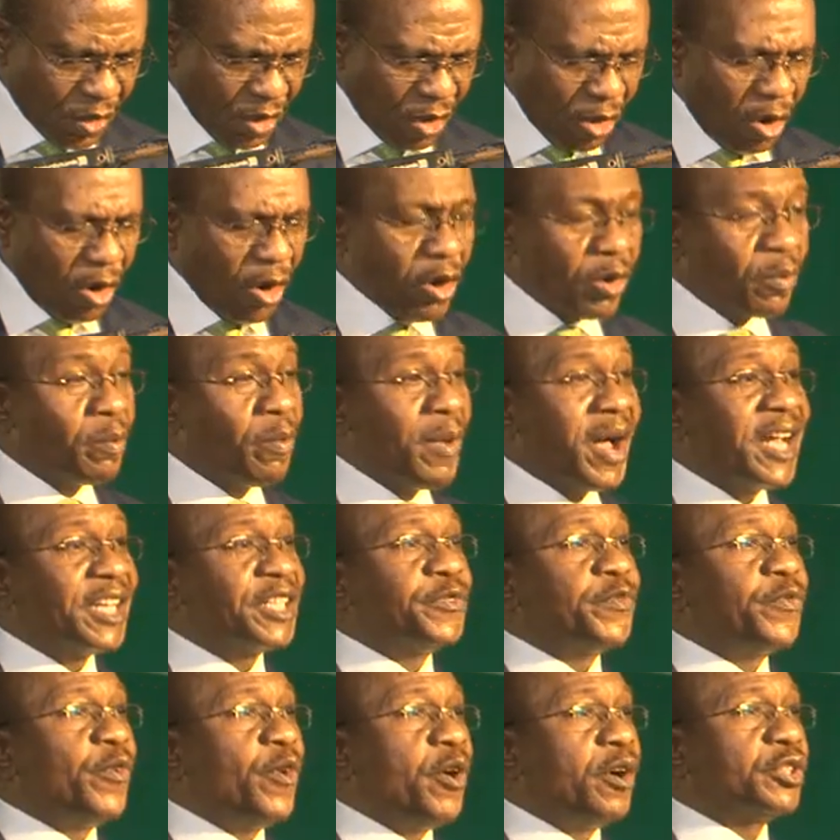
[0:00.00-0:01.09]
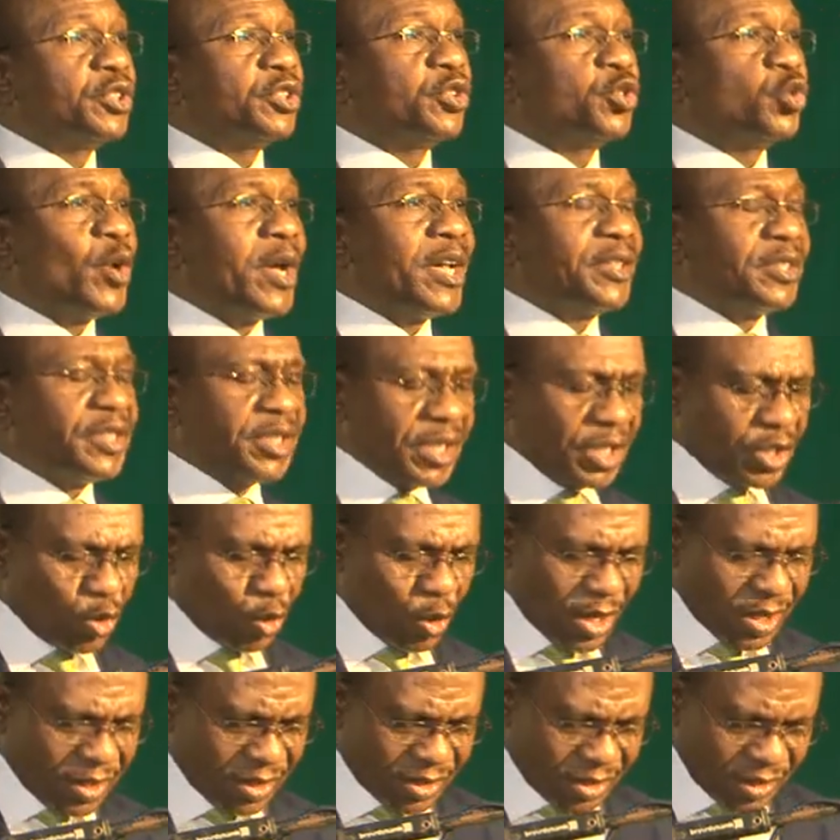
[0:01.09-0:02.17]
On March 4th,
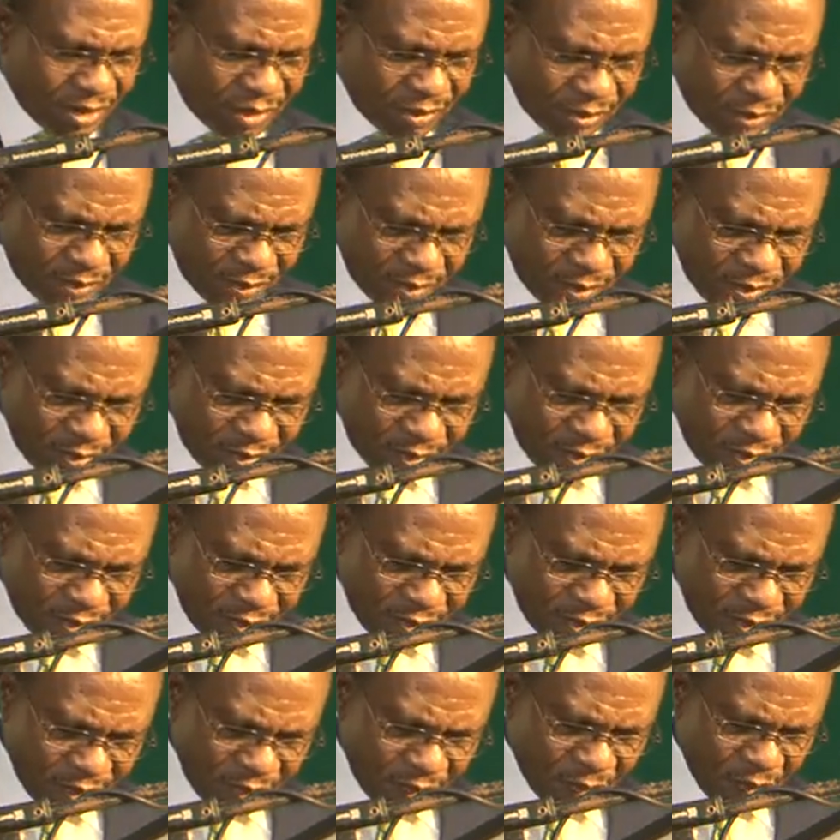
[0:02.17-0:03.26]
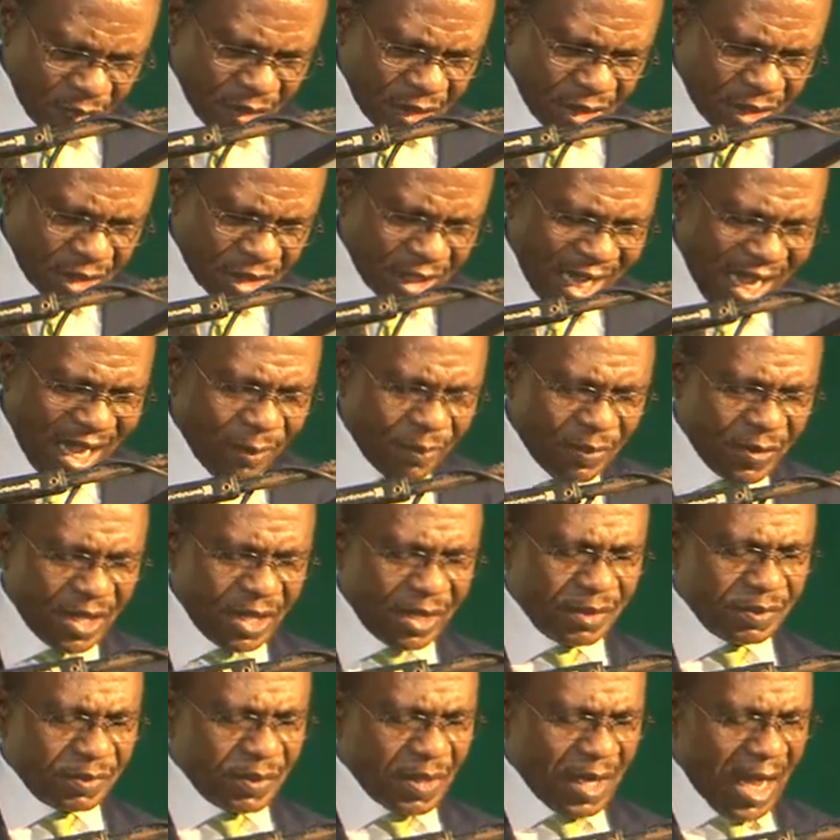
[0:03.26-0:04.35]
2020, Germany
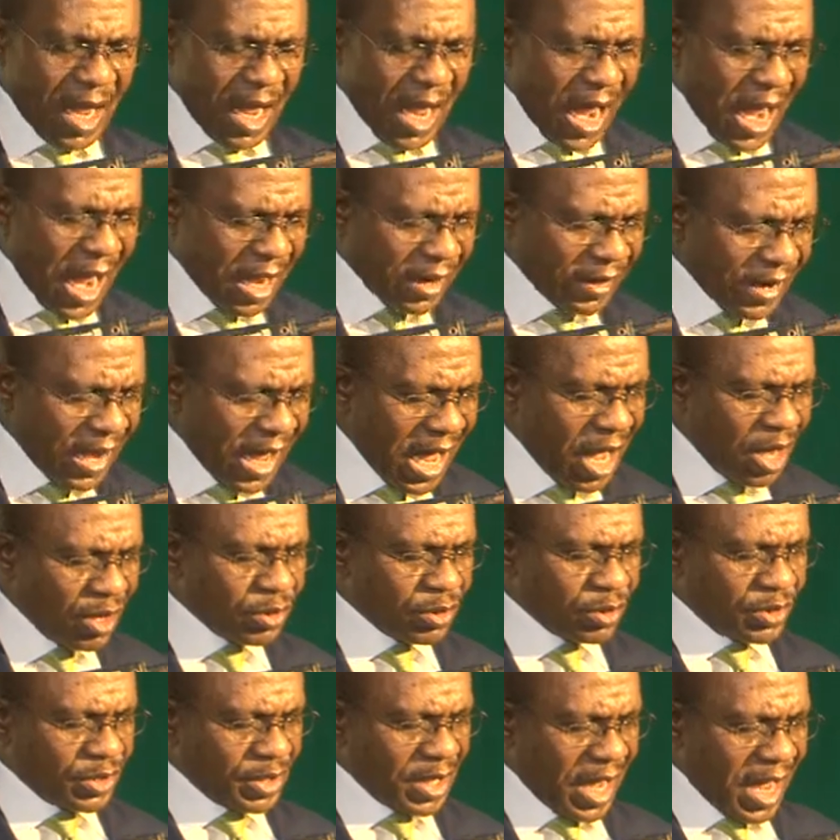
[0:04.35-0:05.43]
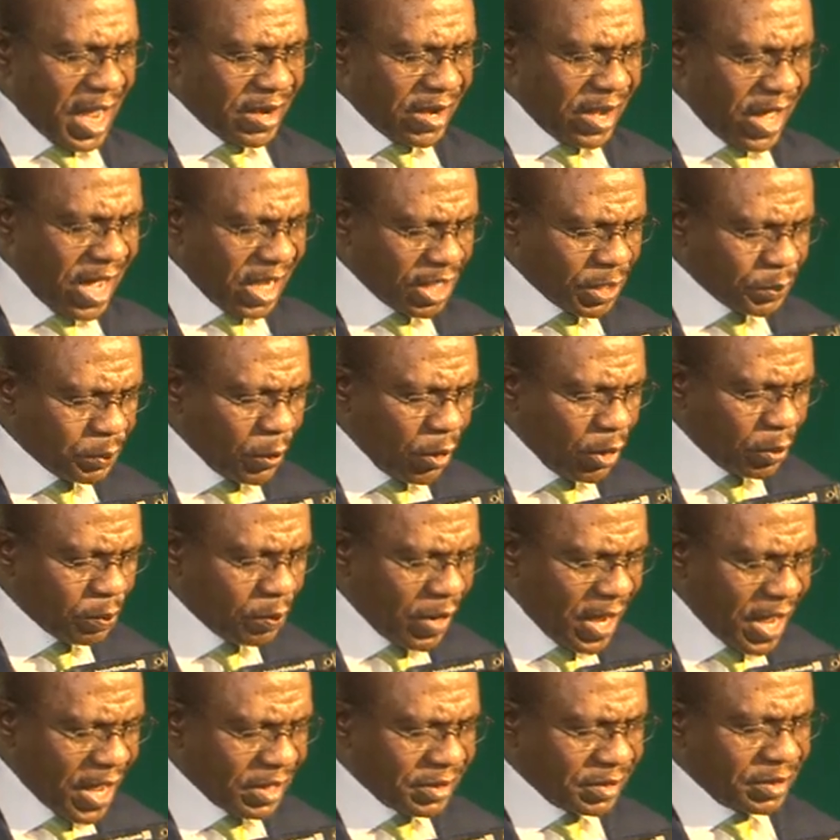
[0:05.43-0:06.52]
announced an export
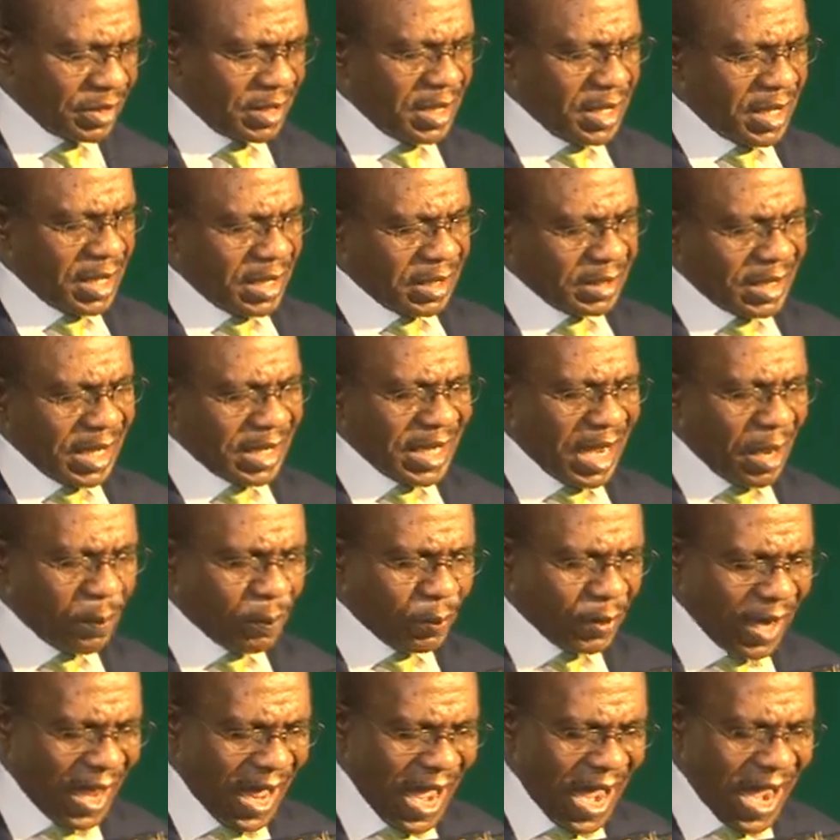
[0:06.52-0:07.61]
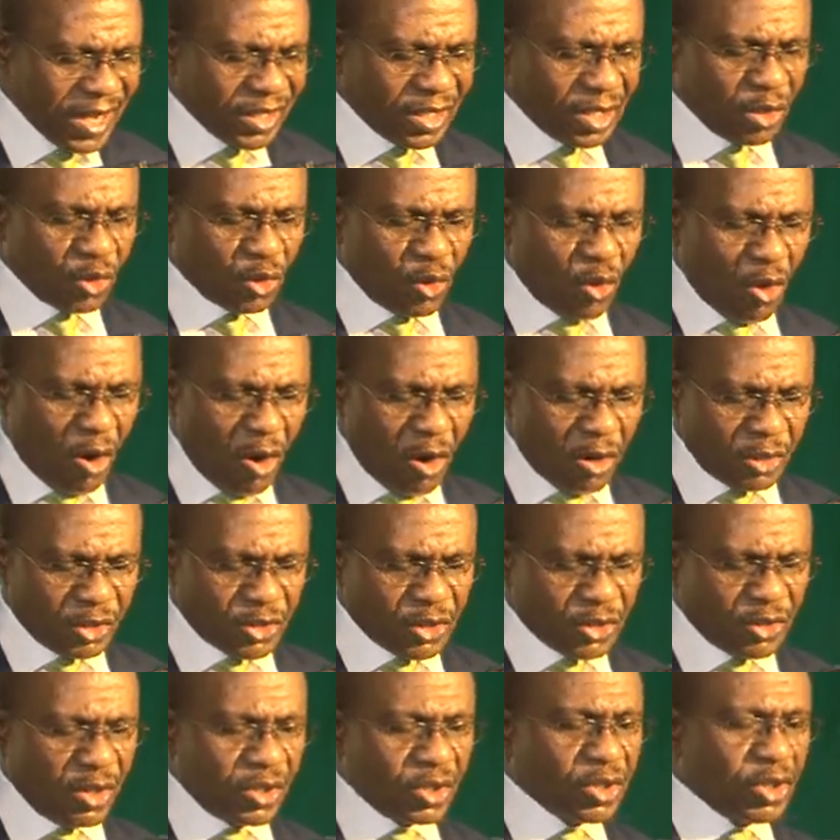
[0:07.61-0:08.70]
ban that applied to all
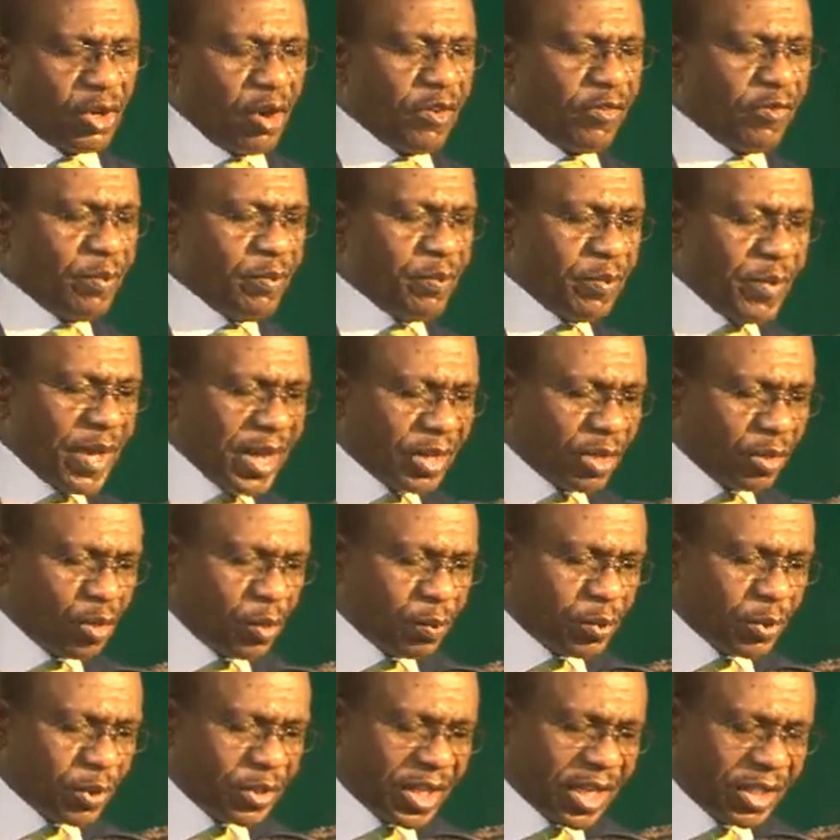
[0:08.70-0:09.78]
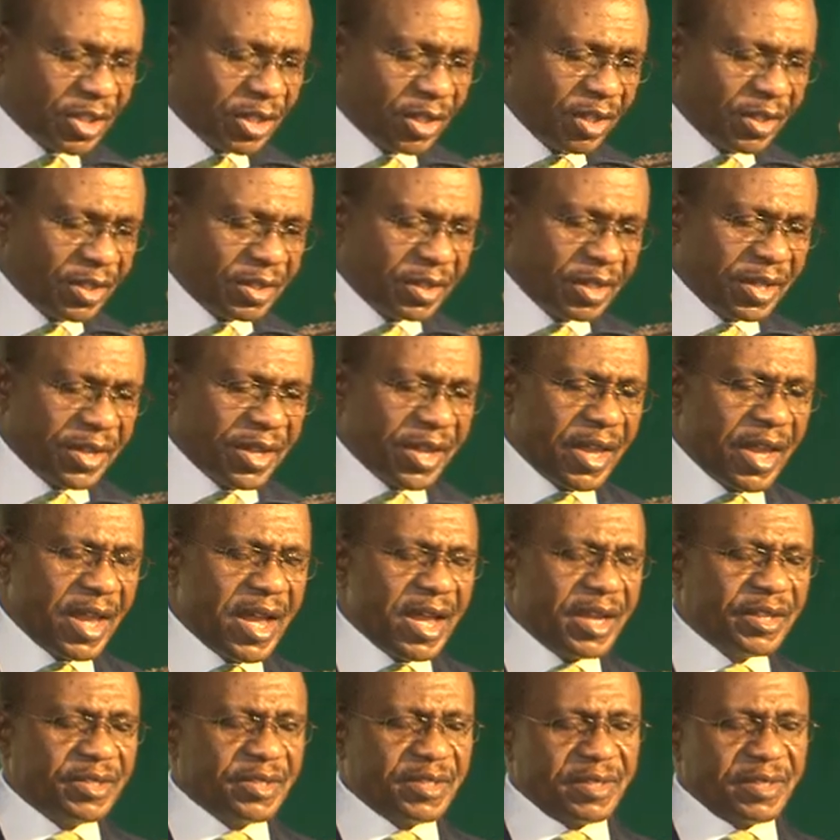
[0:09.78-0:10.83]
sorts of medical protection gears,